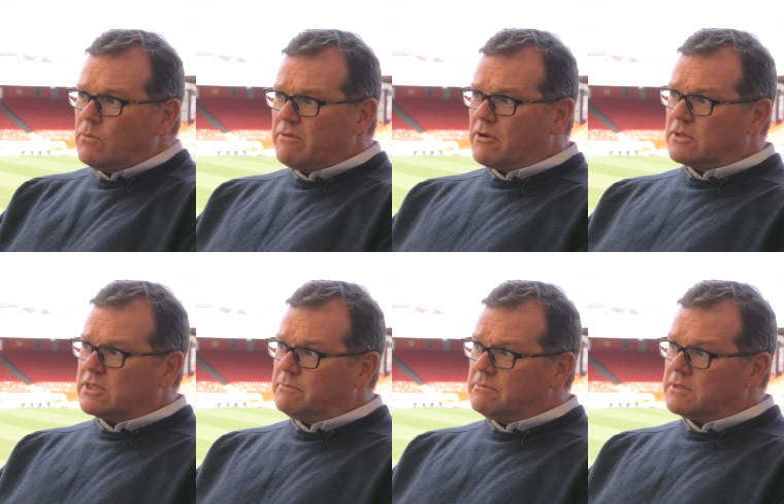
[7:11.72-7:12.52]
We've got
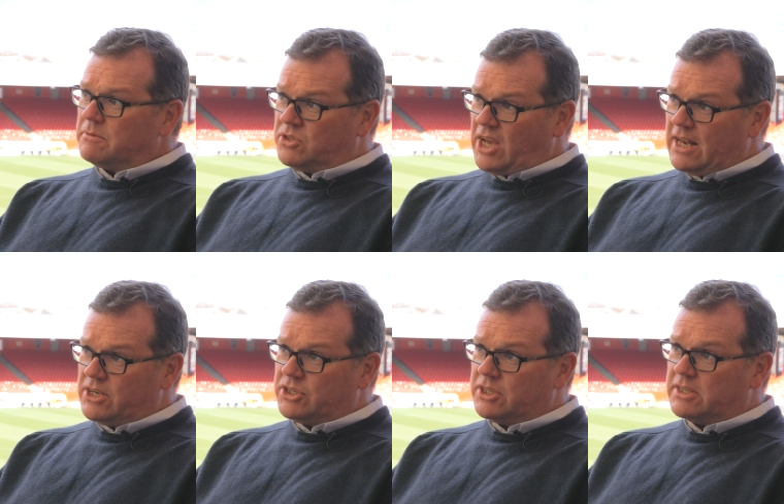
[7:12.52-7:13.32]
some, some
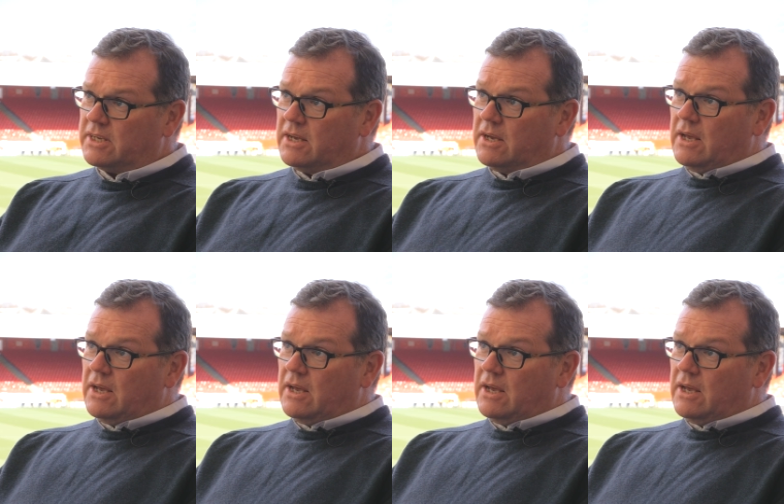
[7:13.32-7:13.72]
challenges